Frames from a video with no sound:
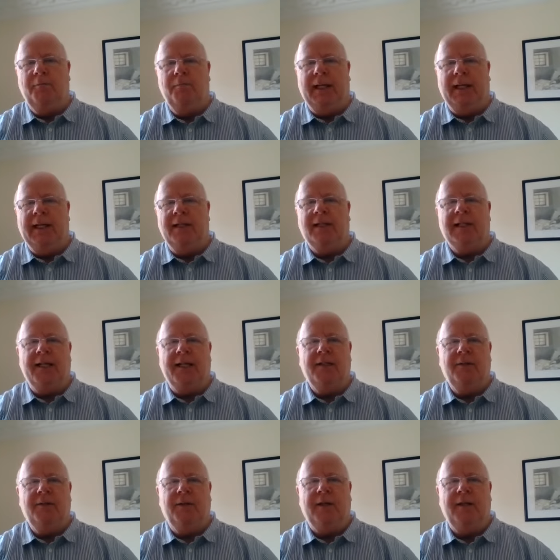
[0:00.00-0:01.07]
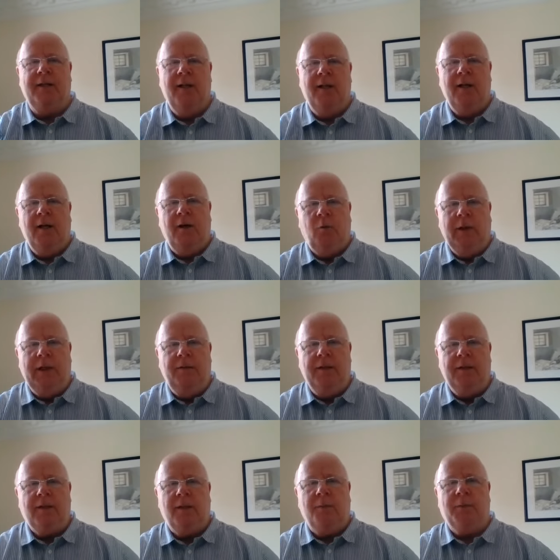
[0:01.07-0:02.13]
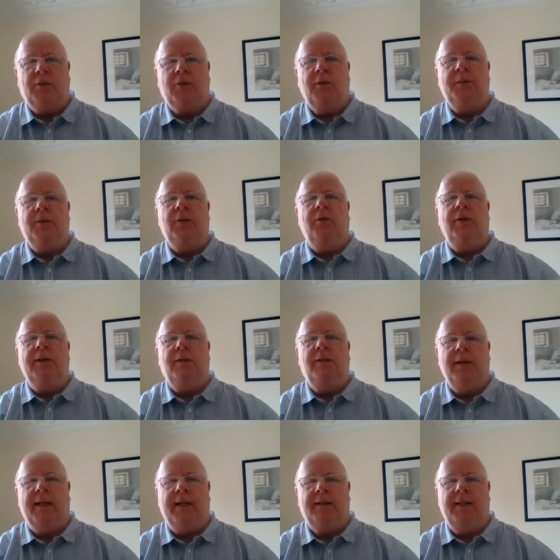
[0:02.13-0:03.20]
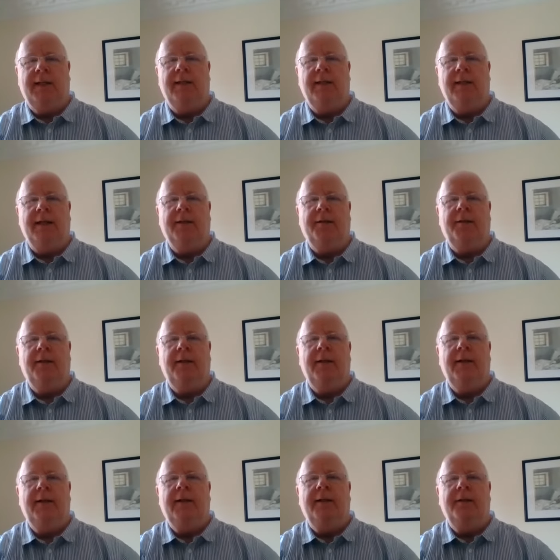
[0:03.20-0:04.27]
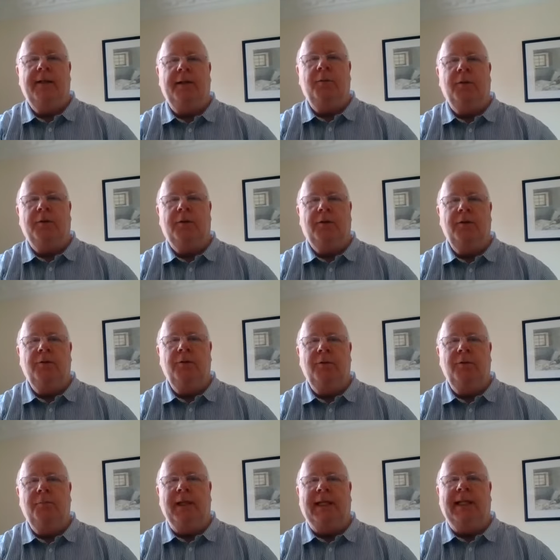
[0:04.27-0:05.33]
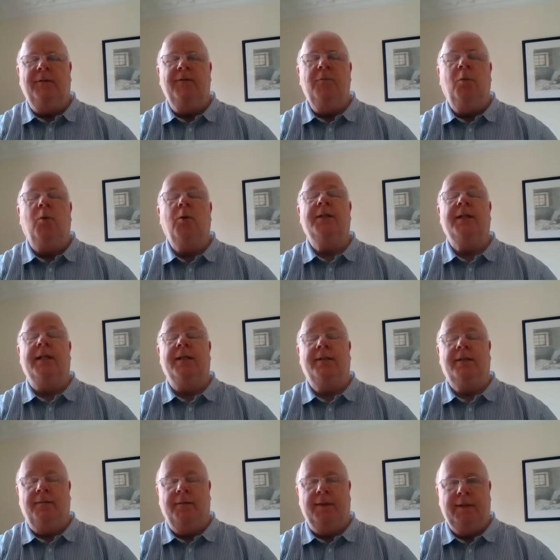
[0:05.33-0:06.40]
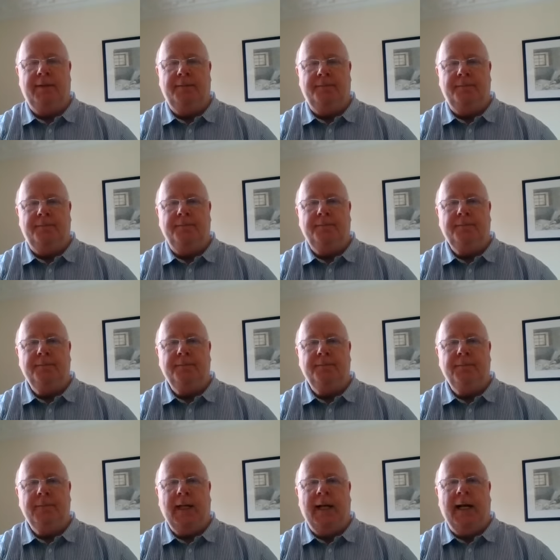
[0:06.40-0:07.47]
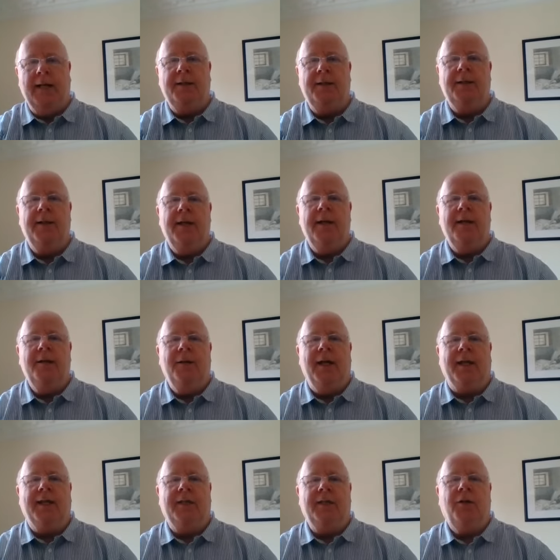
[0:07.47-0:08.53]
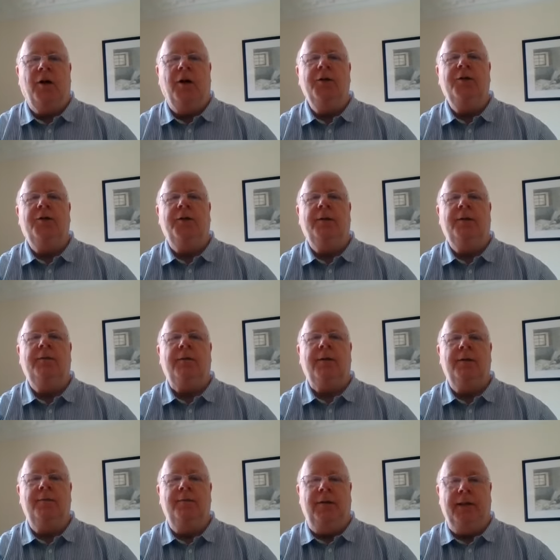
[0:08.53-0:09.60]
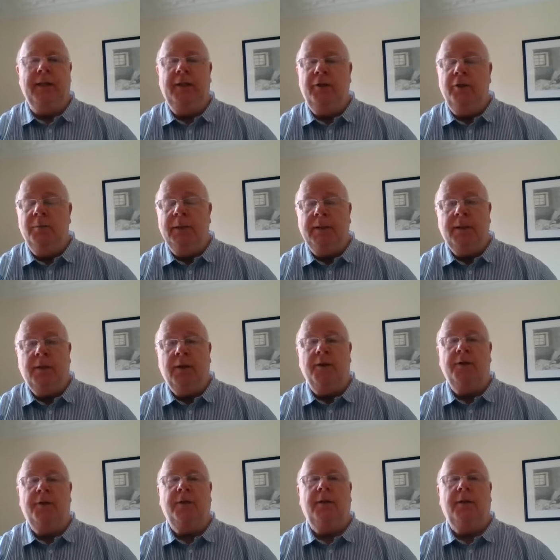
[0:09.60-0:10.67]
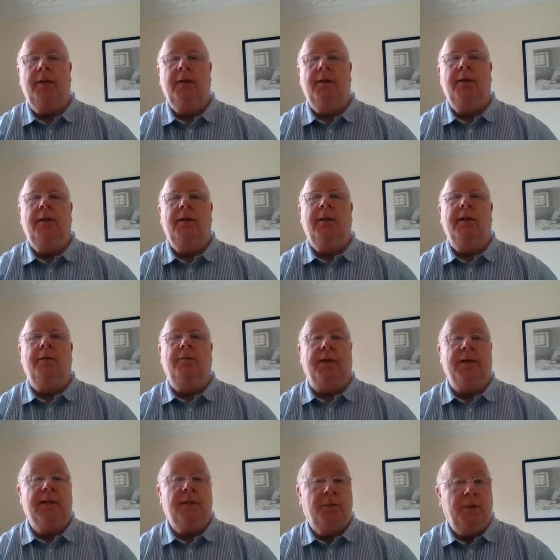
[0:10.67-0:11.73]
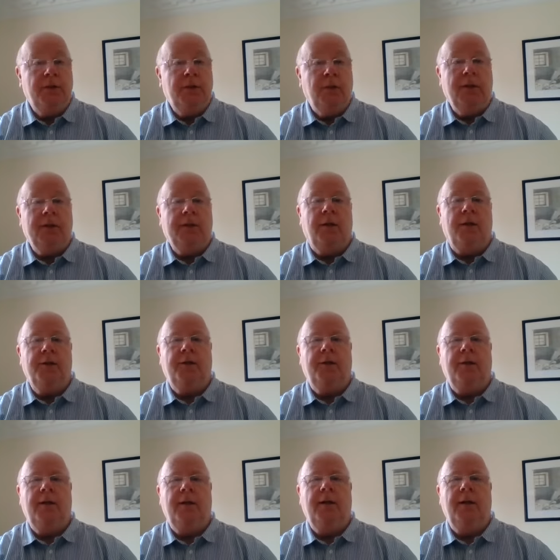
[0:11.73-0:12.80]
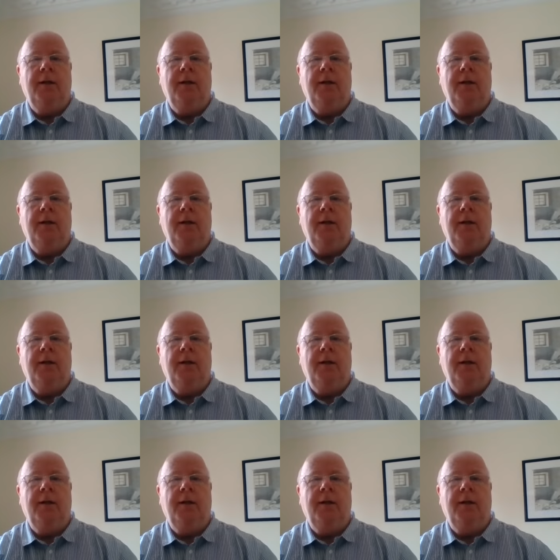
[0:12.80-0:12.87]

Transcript: making sense of it, and weaving some scripture into that. Then later, they were to make even more sense of it. And that encounter, very human encounter, very spiritual encounter,